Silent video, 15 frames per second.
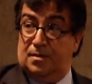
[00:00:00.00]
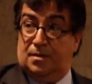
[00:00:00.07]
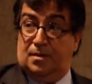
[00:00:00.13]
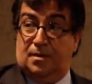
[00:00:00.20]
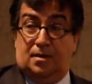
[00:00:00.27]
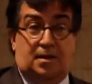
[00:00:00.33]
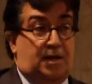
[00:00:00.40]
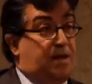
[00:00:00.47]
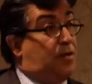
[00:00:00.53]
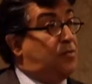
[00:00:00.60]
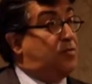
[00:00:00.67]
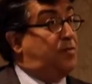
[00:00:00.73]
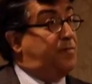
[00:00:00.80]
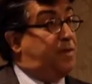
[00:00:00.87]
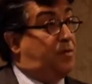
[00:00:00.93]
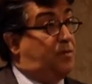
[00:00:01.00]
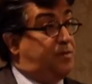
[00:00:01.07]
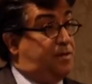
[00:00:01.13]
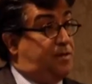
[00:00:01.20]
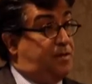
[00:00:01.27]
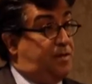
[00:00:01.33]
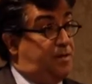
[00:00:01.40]
Economic
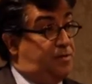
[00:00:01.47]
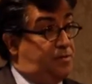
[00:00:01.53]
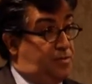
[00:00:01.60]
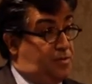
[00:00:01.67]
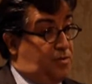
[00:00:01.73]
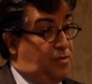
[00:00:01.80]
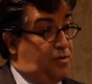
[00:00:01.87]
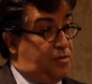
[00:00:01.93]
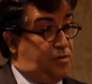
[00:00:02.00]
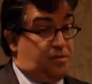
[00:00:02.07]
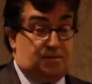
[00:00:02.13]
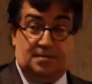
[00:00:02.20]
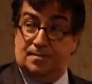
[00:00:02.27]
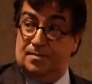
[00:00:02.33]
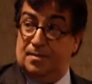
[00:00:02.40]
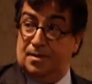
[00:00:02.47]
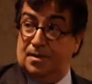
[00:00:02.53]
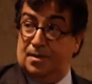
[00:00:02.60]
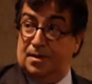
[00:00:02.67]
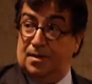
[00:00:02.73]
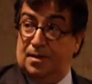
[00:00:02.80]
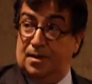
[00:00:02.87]
considerations, cost.
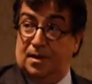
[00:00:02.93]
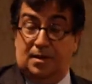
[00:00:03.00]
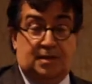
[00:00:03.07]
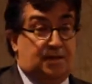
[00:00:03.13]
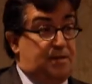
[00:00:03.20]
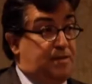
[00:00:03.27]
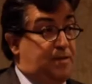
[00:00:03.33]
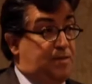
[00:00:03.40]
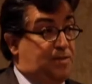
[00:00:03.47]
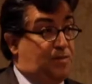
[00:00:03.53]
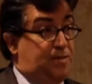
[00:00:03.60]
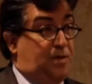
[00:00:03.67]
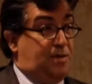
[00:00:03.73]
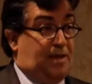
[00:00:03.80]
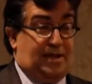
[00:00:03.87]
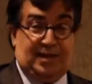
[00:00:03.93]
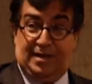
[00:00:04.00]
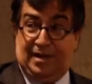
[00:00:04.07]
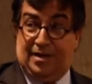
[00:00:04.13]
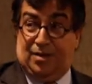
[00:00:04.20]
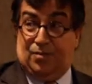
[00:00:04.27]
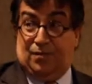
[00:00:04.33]
And then this one,
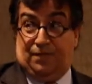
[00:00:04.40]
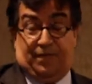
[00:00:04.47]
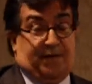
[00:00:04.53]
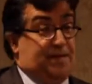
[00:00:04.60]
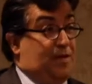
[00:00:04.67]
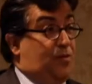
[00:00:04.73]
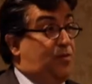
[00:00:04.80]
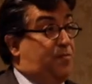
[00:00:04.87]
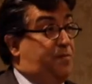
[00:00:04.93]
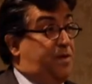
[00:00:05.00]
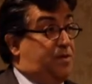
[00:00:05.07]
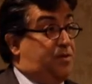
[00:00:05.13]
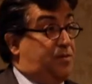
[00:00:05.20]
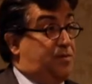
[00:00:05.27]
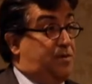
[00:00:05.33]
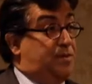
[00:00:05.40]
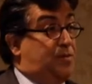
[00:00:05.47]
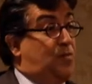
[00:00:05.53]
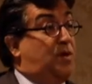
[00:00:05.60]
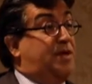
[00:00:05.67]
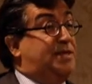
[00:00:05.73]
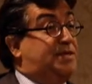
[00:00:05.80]
I couldn't find a good picture,
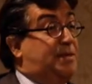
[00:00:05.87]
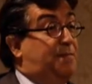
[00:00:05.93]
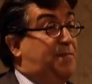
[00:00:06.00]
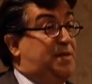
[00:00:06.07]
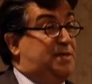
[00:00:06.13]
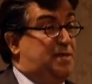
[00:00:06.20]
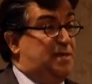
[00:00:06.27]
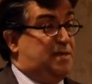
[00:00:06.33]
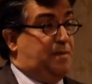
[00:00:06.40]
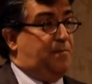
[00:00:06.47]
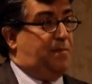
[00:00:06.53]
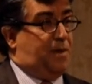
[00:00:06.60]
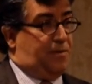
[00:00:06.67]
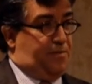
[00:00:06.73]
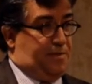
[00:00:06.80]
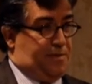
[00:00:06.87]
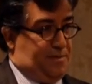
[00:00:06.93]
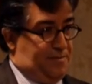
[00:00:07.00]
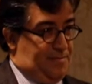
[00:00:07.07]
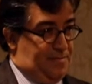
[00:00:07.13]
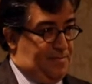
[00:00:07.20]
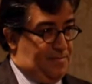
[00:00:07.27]
is what is the business environment?
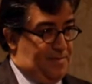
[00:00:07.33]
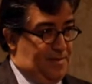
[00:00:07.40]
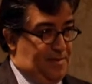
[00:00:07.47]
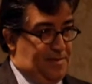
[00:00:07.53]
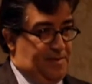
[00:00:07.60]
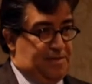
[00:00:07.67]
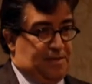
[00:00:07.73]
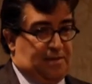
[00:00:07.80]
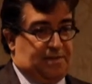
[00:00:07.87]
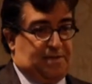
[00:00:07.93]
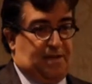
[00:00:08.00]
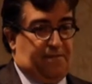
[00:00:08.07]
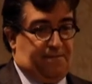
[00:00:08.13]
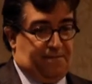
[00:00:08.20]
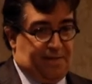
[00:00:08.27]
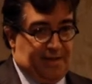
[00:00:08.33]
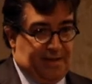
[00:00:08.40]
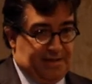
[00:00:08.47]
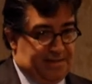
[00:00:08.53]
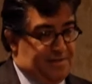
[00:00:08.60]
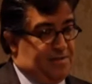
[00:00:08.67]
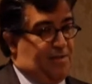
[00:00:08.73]
This is a safe
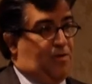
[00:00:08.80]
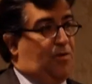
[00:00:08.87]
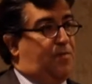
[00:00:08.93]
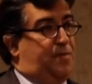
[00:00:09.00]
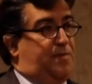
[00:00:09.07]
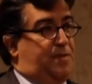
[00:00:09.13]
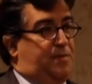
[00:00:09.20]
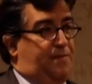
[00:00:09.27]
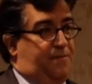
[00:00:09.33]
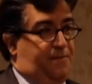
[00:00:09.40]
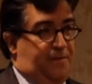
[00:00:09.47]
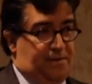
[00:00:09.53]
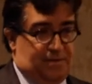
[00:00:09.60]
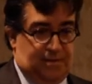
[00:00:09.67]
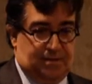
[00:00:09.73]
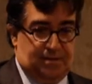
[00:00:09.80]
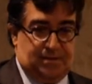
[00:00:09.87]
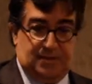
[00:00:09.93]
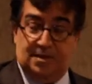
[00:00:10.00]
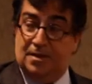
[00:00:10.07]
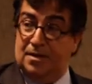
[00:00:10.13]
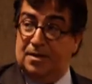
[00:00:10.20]
place, is the government
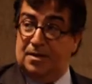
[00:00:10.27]
efficient?